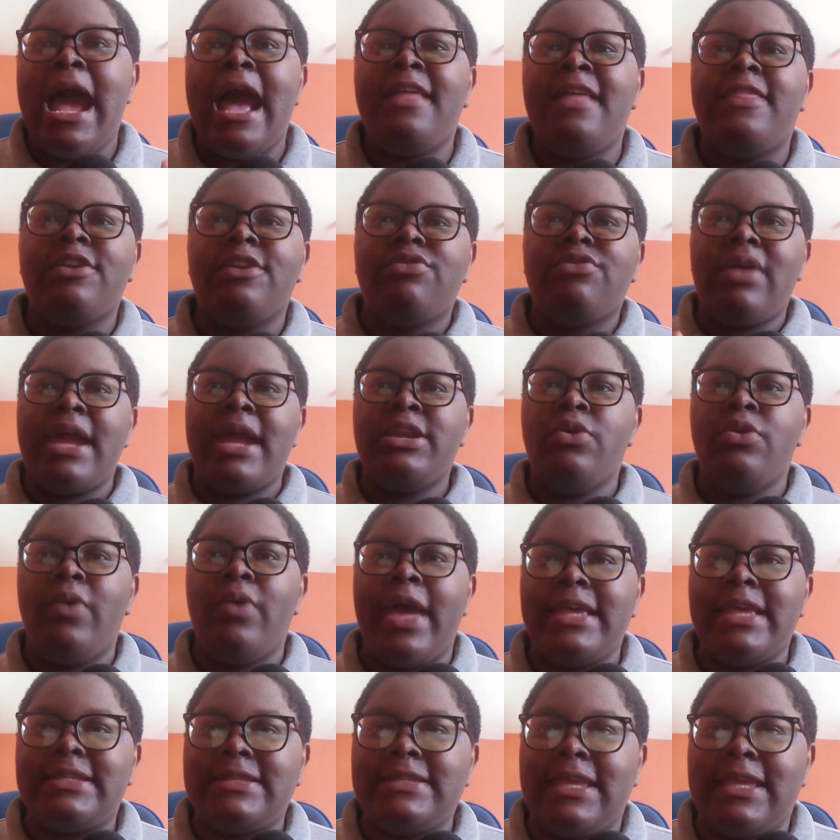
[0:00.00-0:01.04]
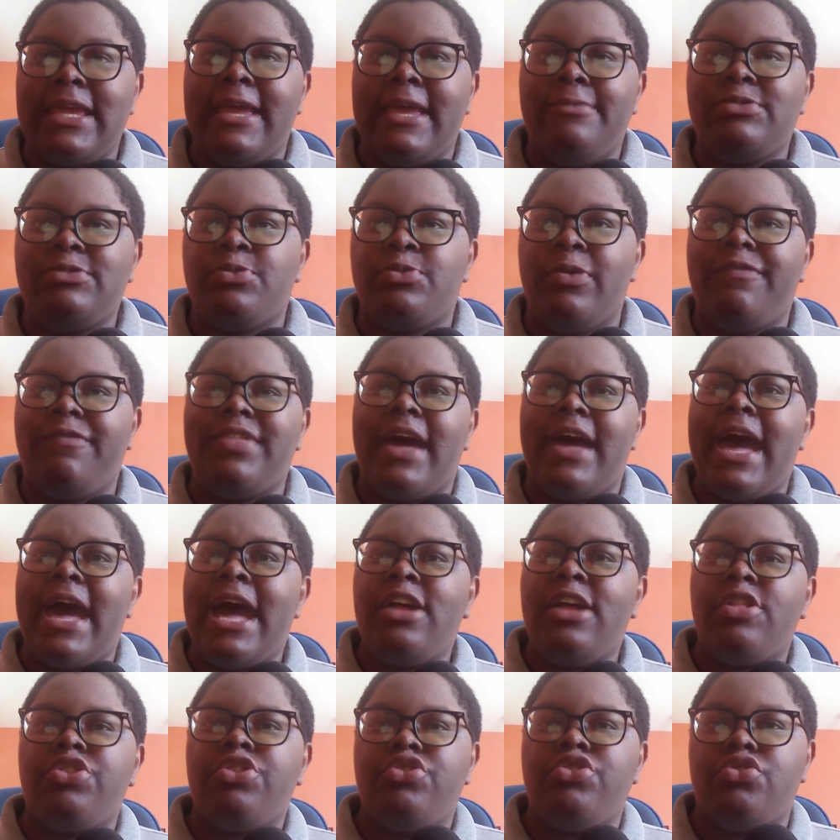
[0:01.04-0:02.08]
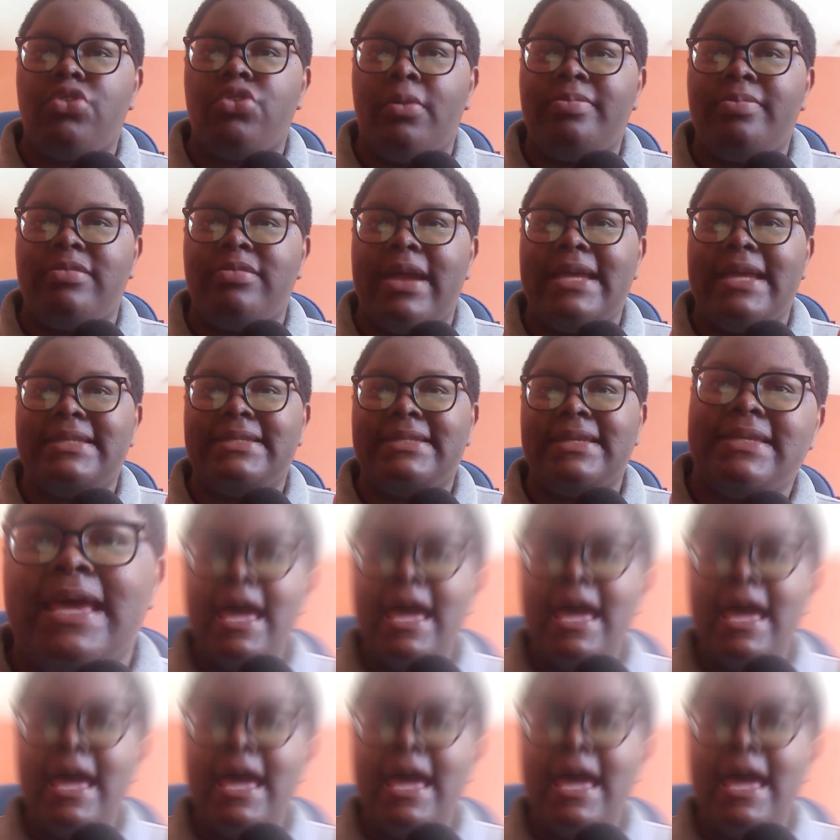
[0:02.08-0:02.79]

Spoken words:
and the granule escapes with the after press.